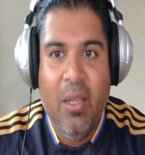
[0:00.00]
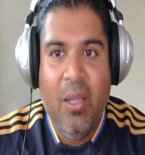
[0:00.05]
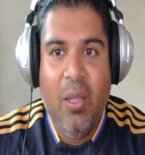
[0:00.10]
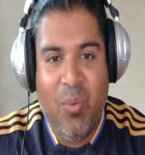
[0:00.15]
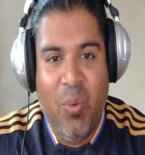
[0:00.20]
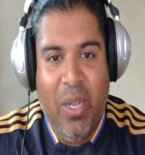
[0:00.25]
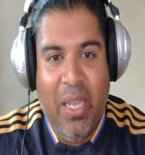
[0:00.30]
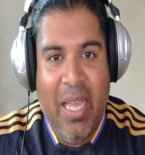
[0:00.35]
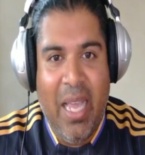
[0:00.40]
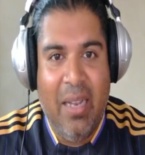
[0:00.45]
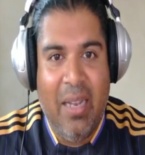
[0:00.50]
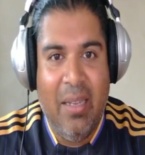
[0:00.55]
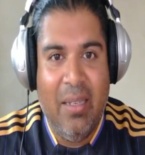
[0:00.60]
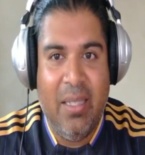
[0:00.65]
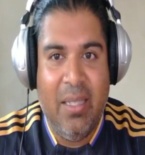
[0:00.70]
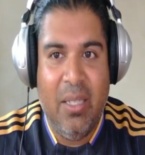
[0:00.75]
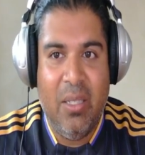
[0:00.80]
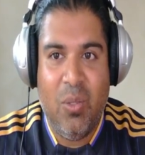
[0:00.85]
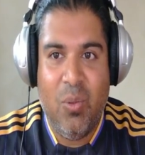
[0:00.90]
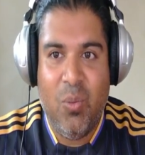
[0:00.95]
Weekends
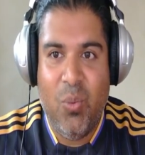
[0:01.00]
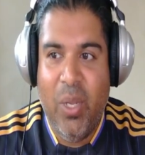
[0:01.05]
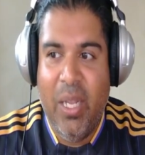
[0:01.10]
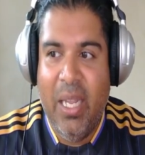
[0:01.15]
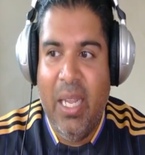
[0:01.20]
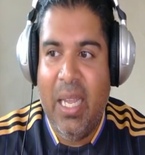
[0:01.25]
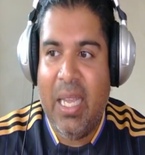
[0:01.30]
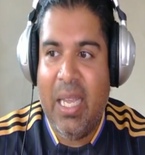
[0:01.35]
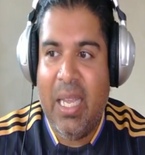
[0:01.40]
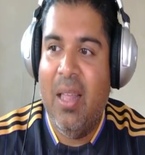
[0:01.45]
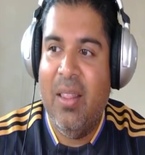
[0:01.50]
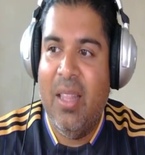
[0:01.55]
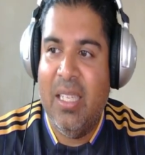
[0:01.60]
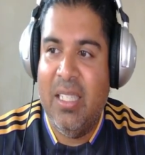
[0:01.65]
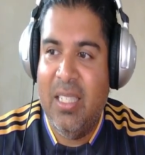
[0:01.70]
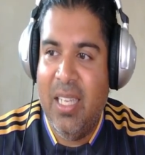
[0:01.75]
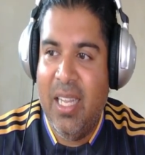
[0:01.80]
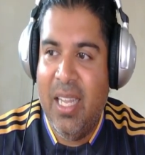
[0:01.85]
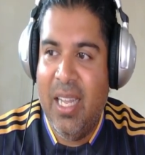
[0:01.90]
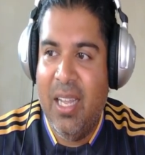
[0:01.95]
this
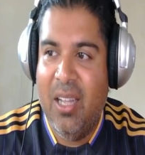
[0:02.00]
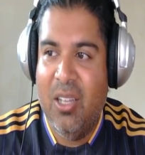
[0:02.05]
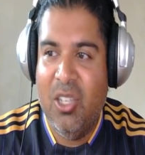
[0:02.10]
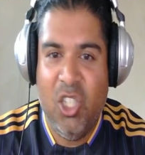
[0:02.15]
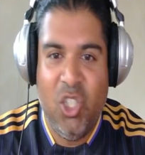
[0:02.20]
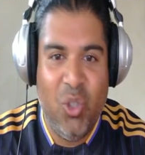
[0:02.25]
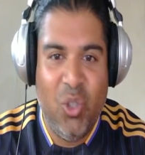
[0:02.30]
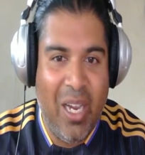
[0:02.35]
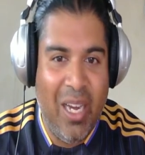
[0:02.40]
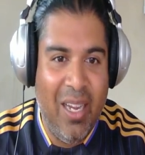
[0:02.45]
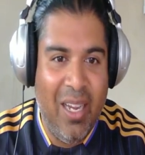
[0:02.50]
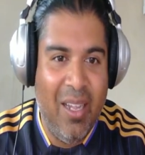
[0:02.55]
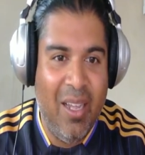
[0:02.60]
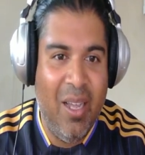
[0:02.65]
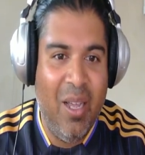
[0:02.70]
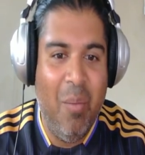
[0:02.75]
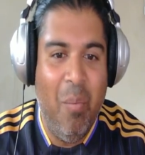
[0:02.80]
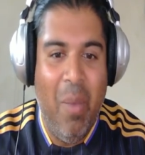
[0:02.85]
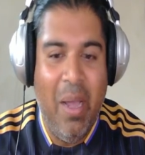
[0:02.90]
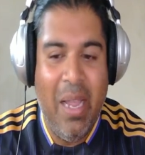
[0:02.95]
year,
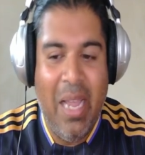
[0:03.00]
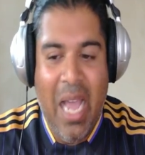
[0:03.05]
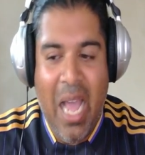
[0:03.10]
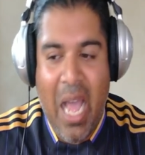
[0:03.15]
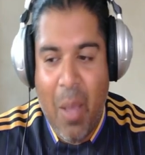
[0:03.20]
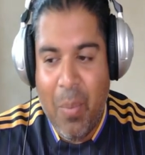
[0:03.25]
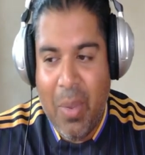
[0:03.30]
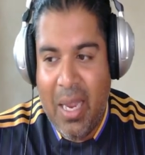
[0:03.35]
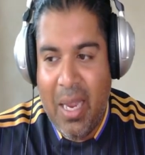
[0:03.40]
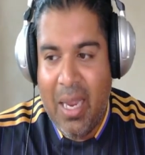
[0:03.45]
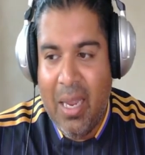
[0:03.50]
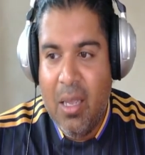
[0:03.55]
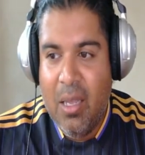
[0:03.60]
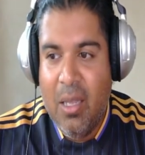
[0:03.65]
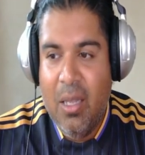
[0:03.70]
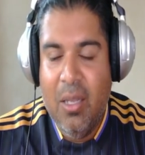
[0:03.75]
Australia, Miami